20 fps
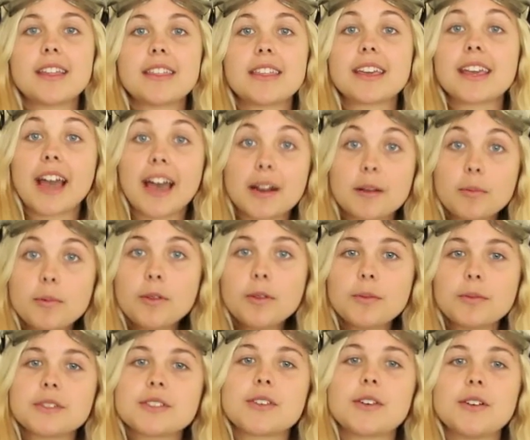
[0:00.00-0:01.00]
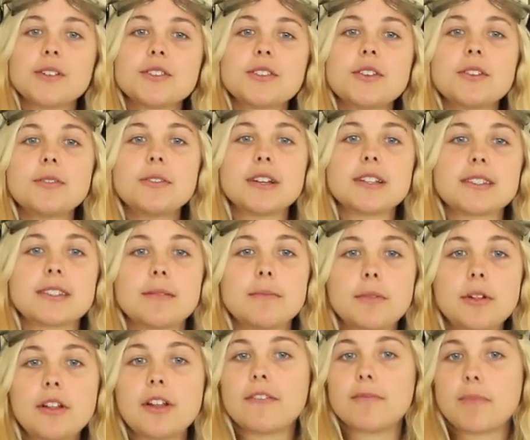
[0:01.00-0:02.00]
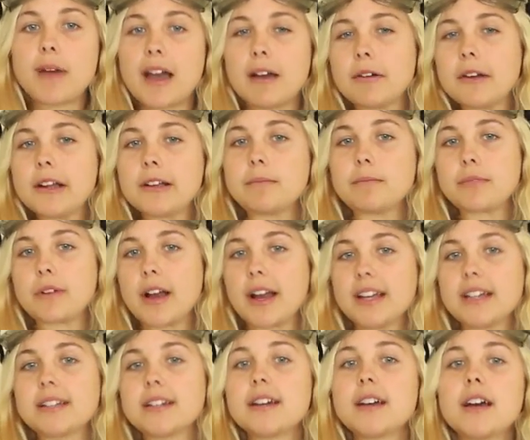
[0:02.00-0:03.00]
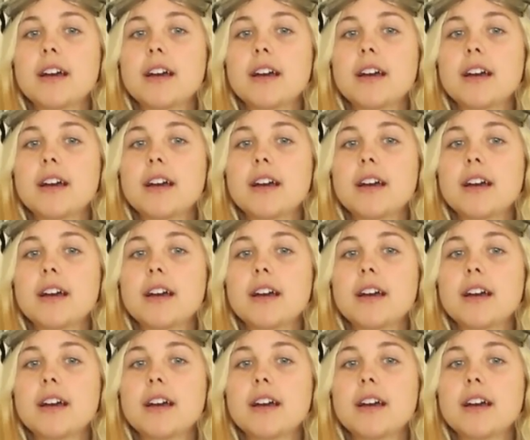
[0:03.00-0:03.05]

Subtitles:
The catapult was also a symbol of power and pride.